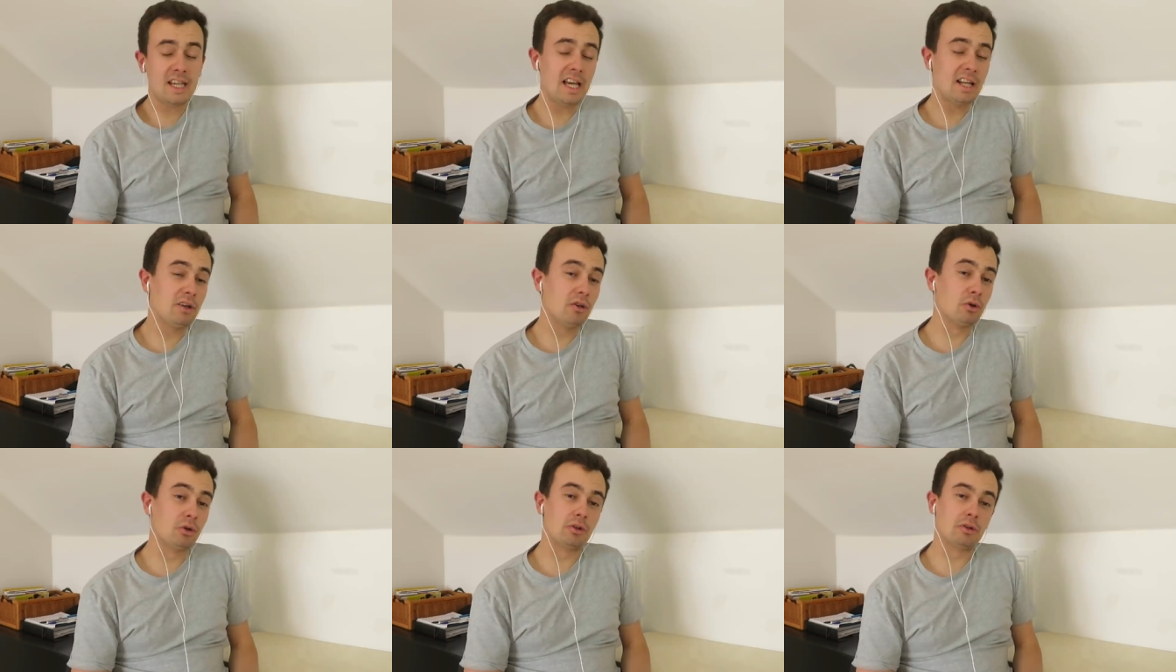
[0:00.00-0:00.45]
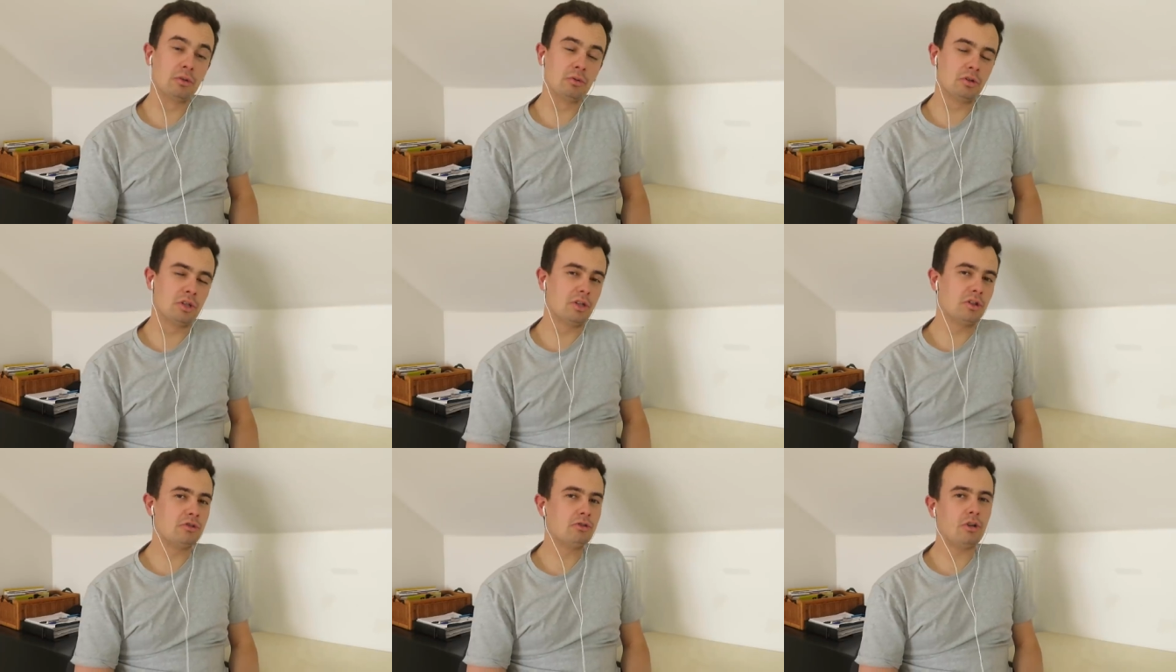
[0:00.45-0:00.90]
Yeah, look,
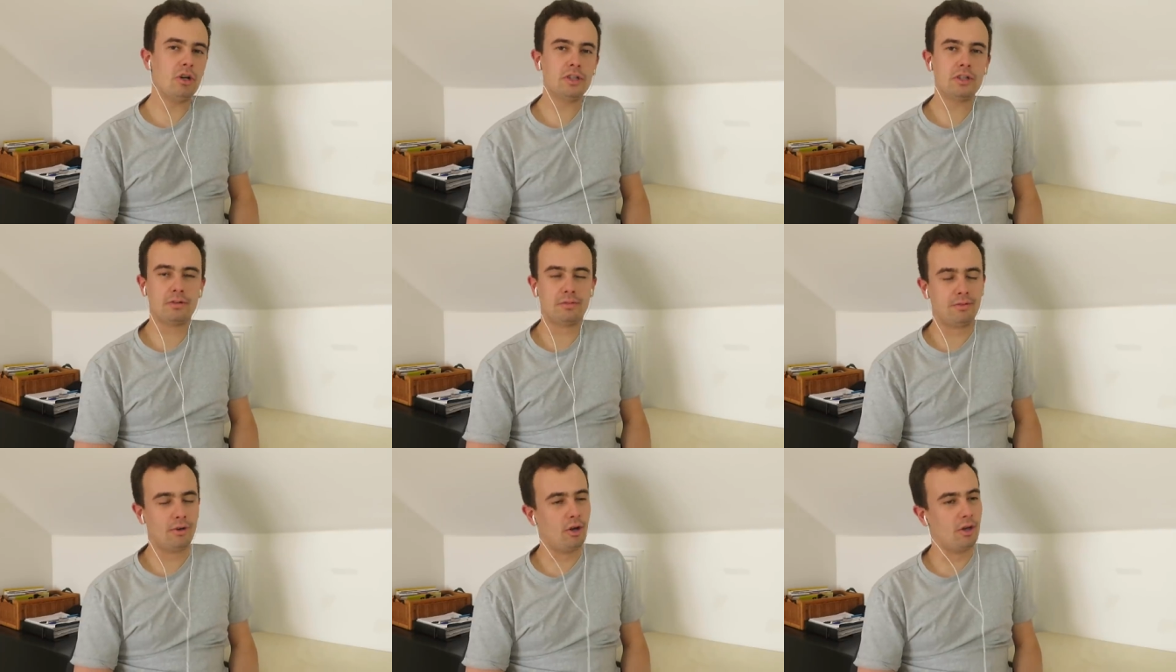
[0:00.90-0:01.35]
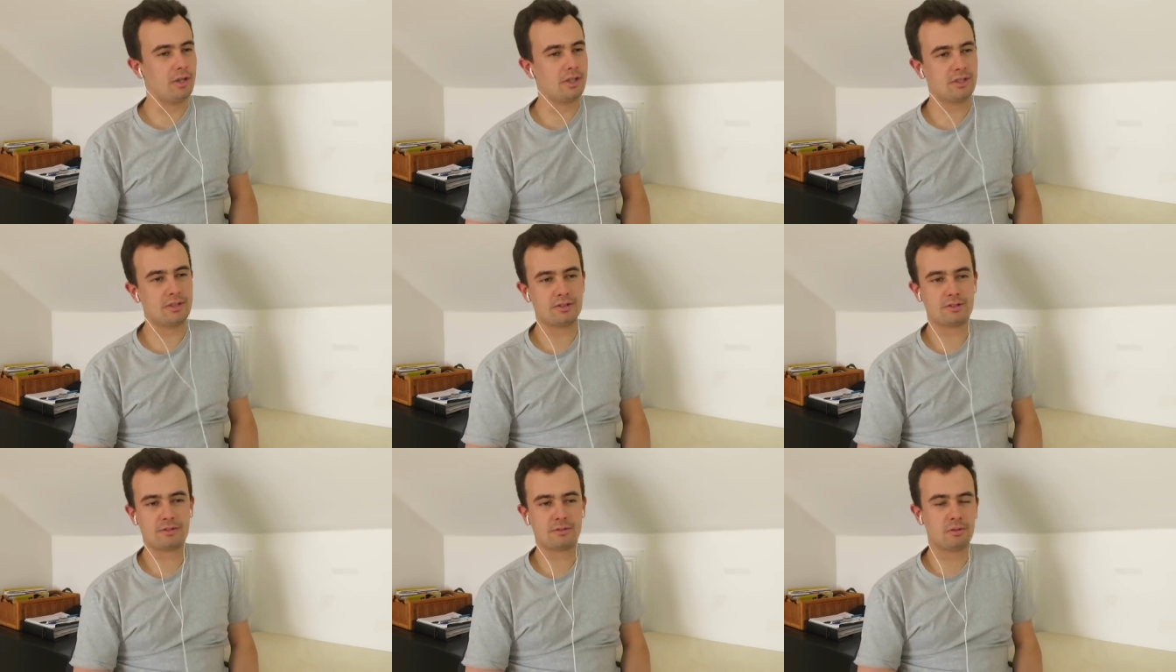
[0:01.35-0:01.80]
you're trying to
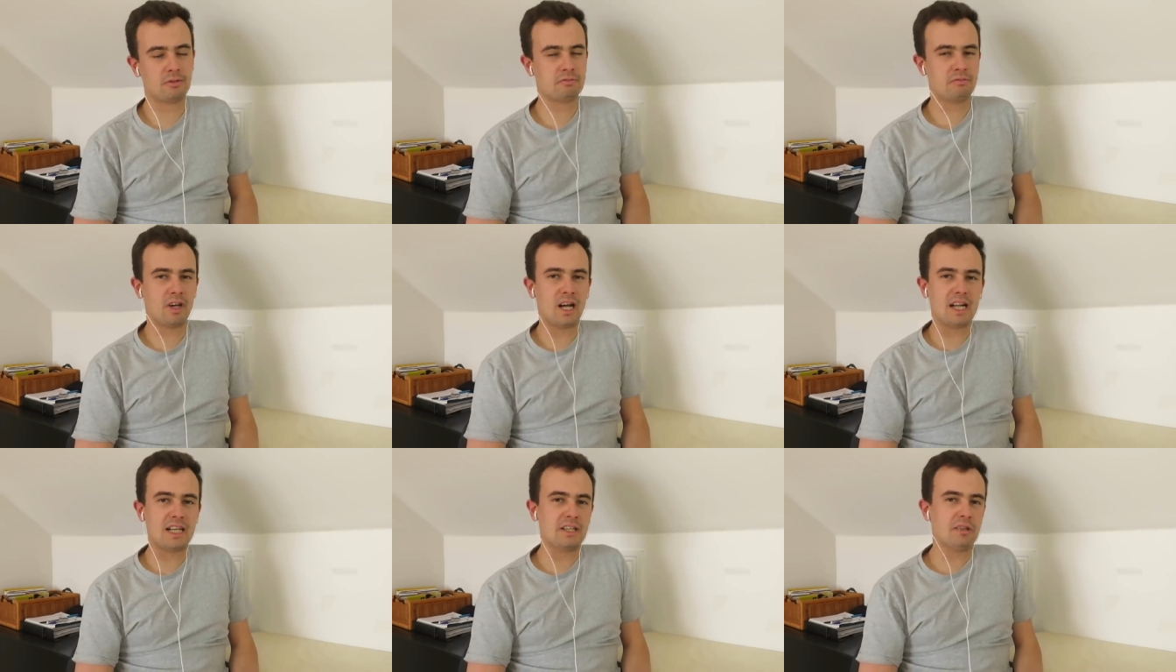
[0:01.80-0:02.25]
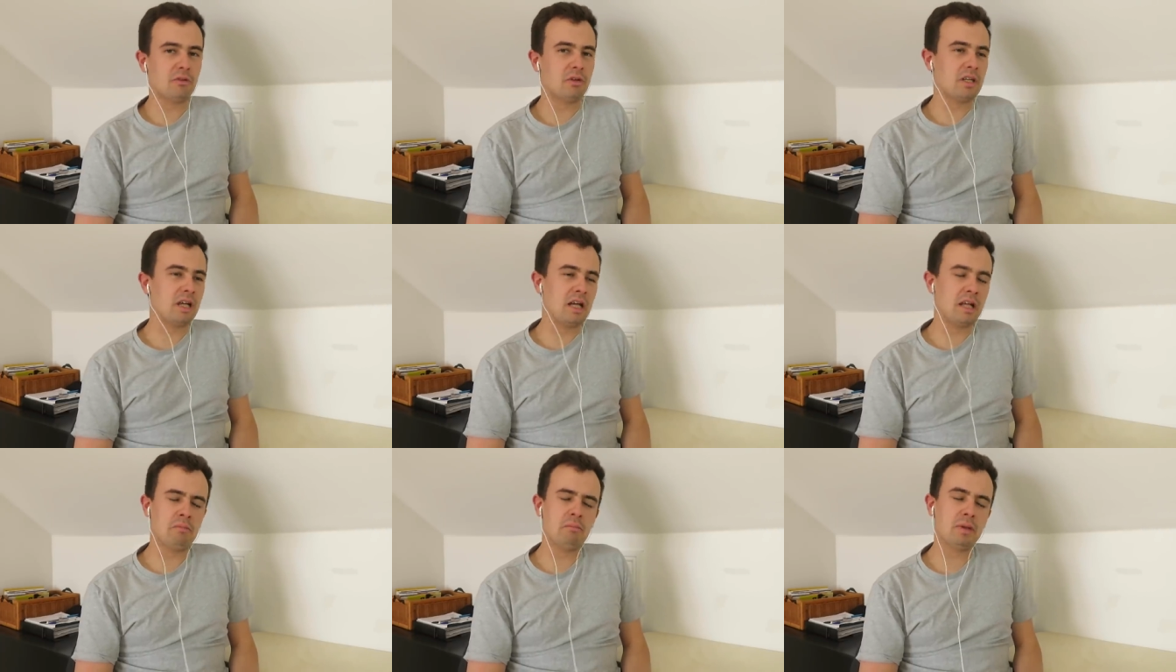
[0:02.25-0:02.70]
find value
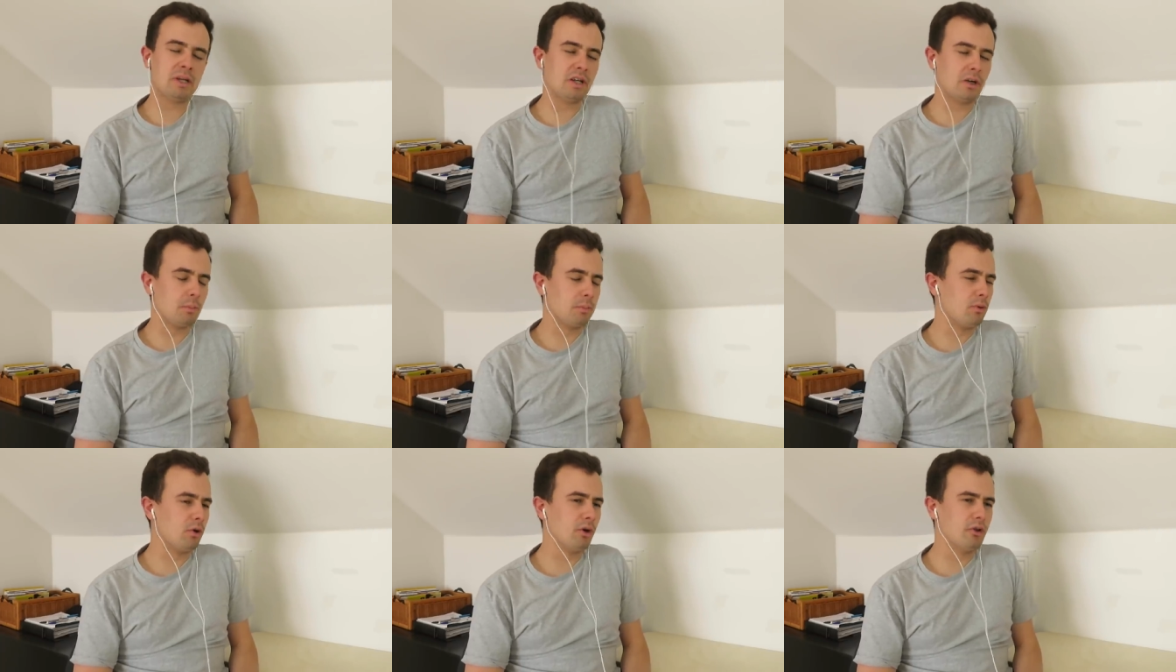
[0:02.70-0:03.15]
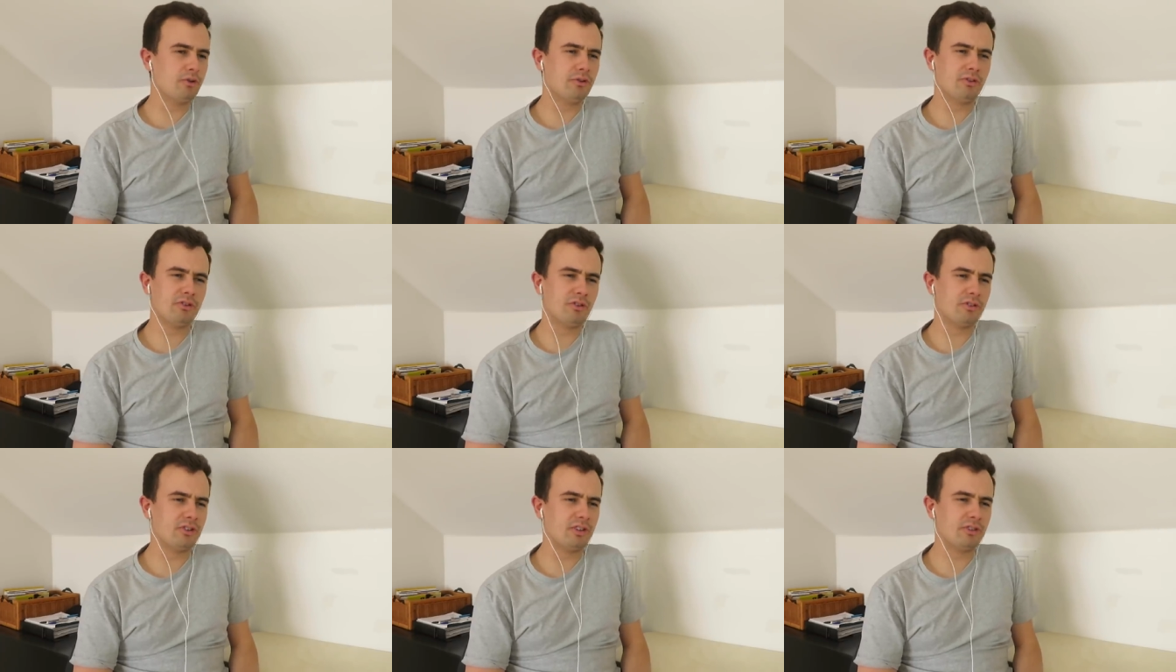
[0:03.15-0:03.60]
and bigger
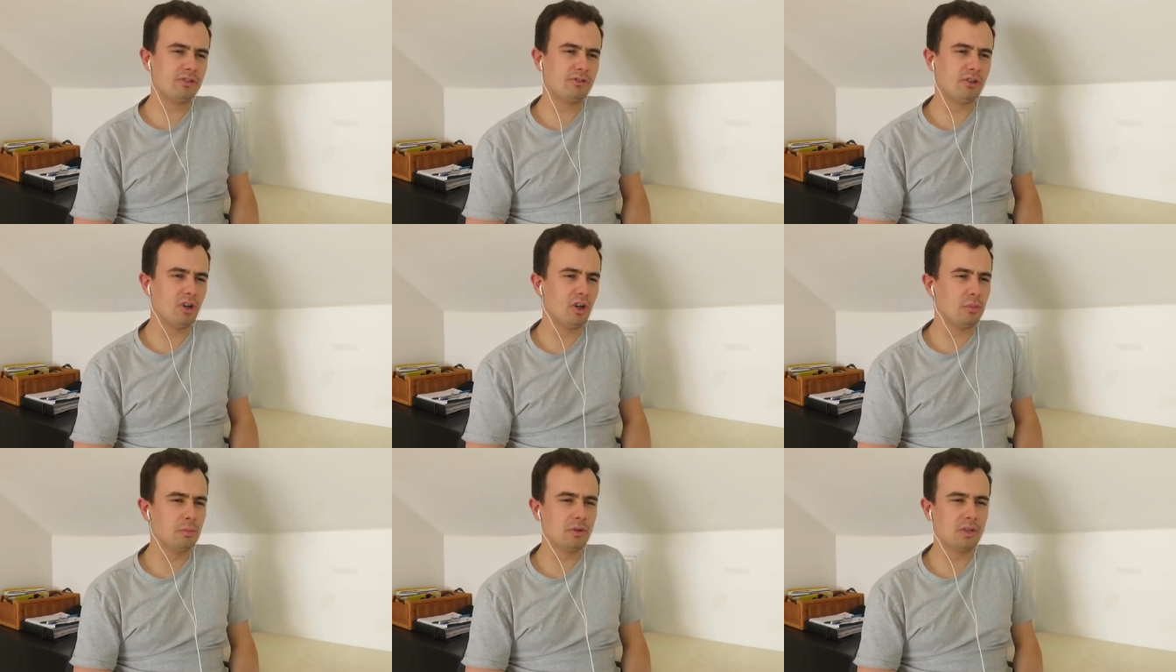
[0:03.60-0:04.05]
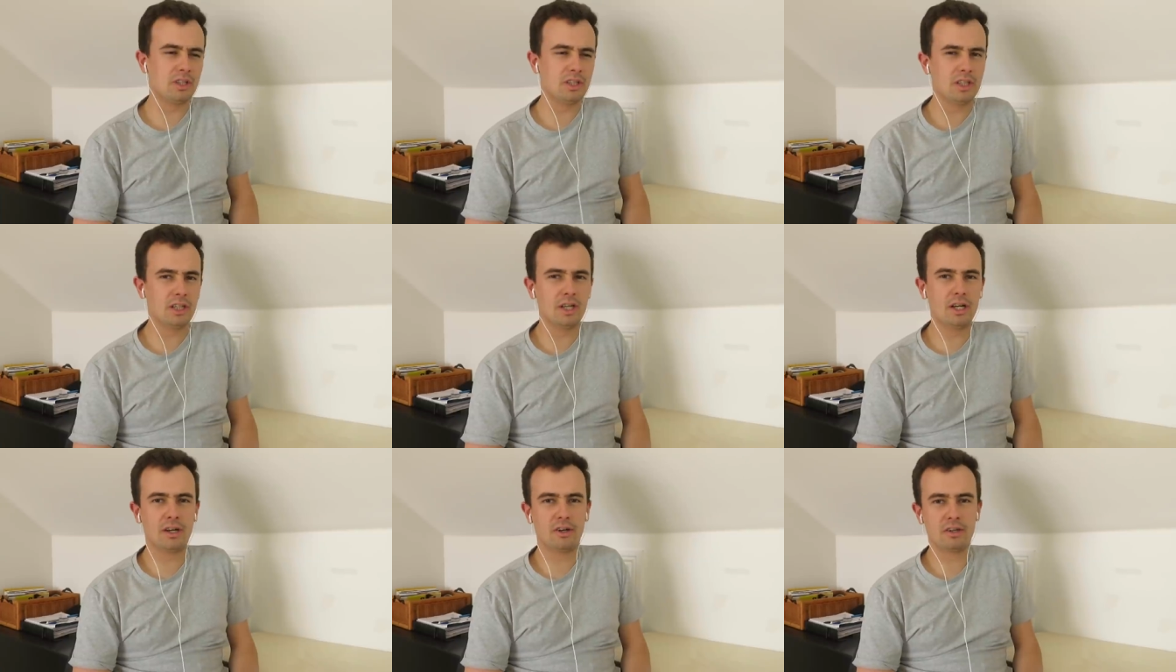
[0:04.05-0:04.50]
prices at this time of the
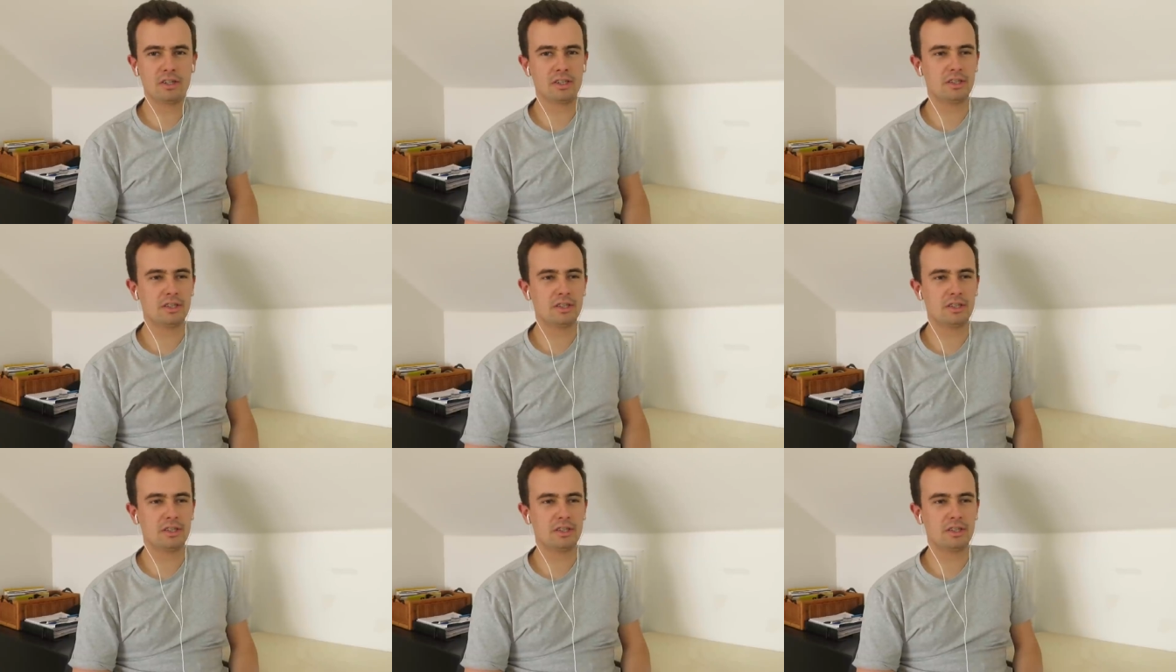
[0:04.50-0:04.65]
year.